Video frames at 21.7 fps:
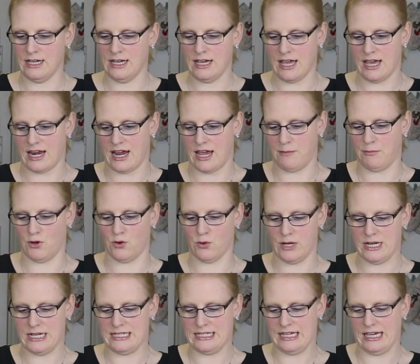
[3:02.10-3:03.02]
And I'm
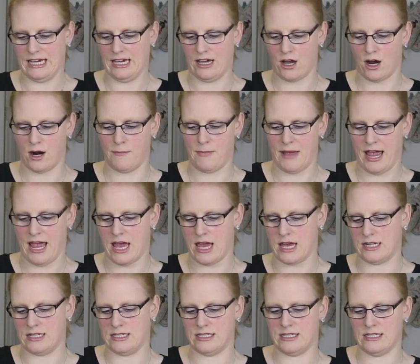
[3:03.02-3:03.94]
greasing our
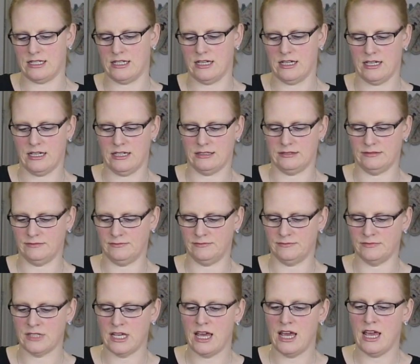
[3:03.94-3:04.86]
pans.
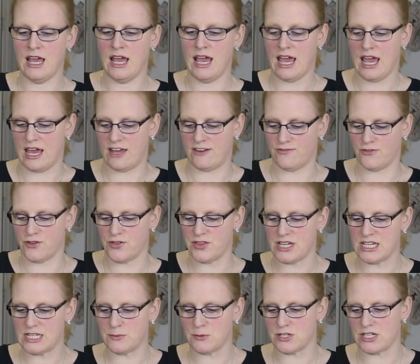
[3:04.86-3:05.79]
And for
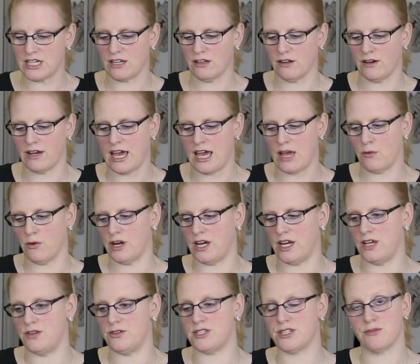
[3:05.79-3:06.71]
this particular cake, we're going
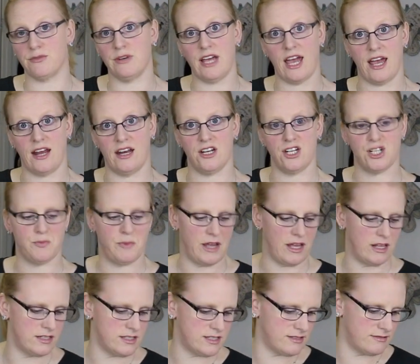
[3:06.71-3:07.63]
to use 3 8-inch
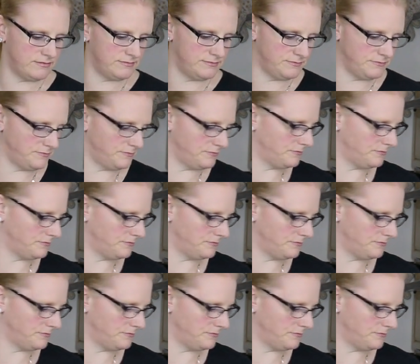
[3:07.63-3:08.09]
pans.